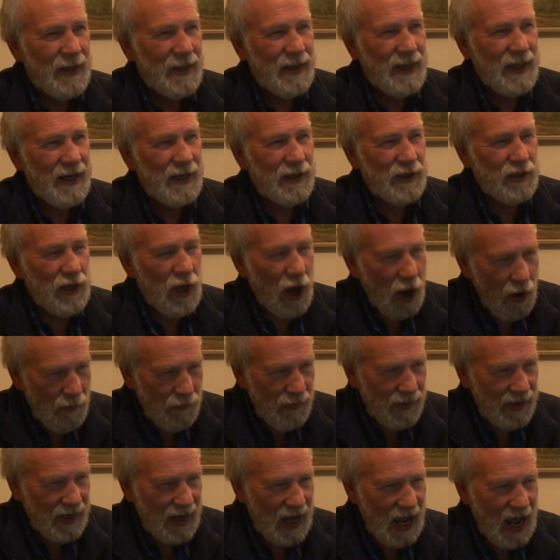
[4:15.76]
that has
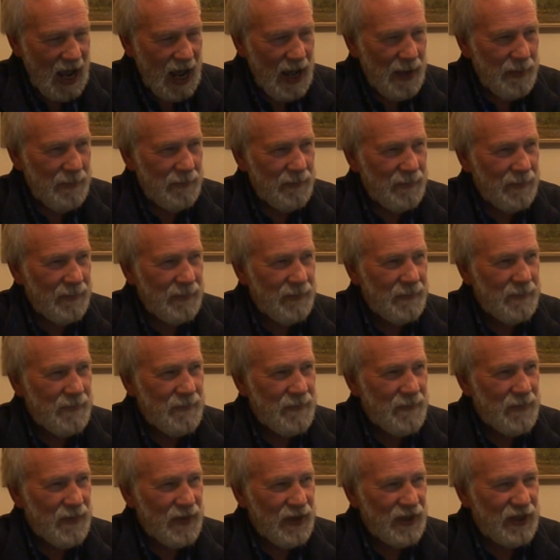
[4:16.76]
overcome
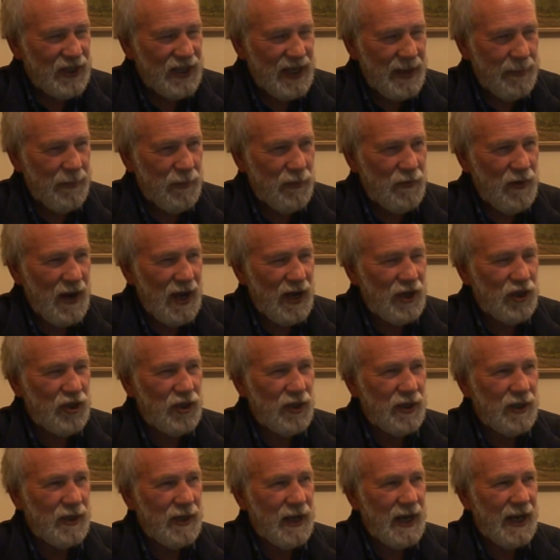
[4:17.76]
the
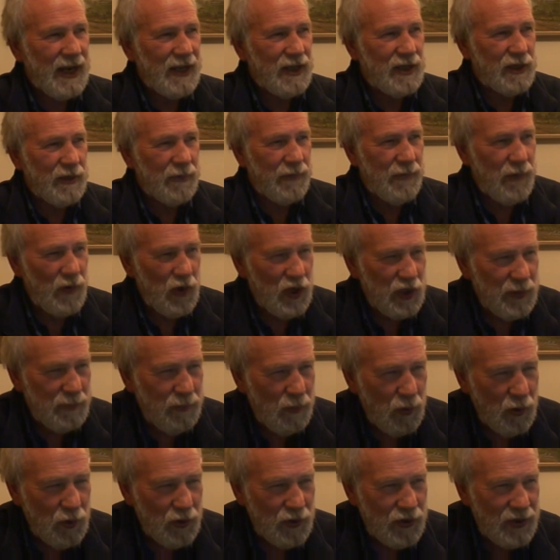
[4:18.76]
separation. He's the
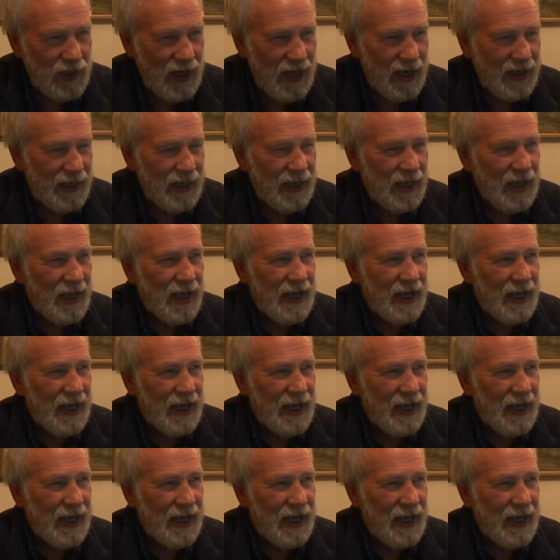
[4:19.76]
firstborn son.